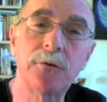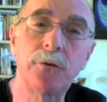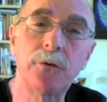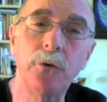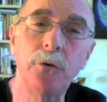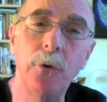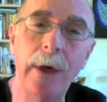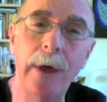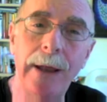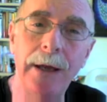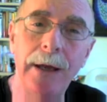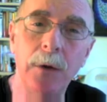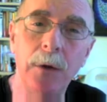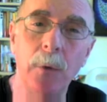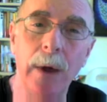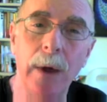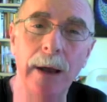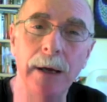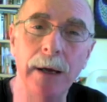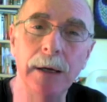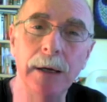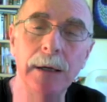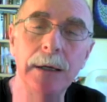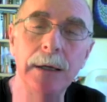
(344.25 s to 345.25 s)
do
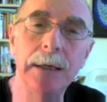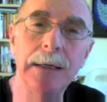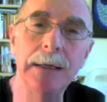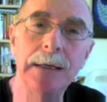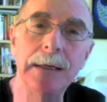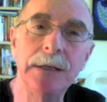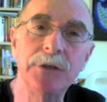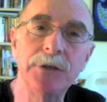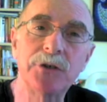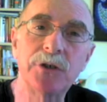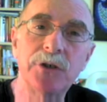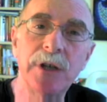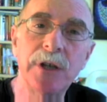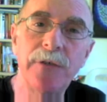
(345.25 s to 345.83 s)
anyway: sniff